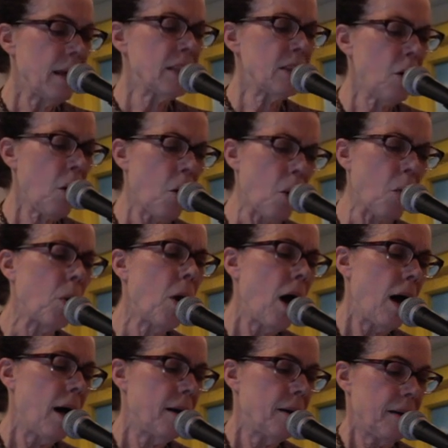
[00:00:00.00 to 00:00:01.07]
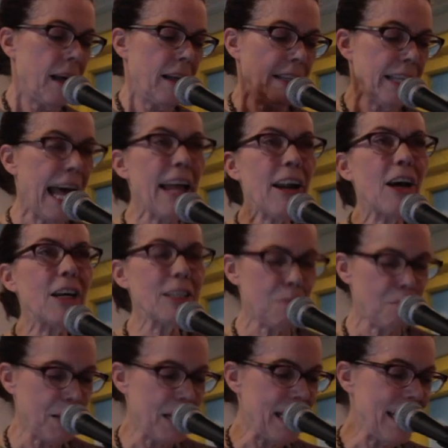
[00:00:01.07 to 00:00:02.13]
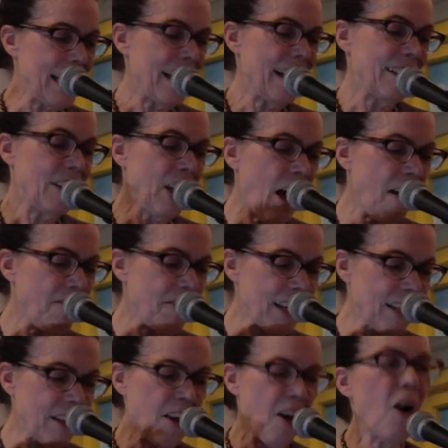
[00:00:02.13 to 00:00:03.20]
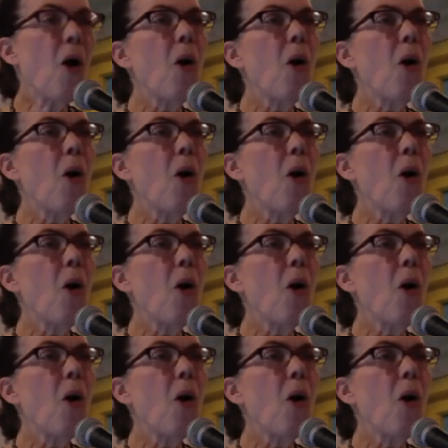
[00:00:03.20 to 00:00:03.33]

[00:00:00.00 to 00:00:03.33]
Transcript: So, let us be loving,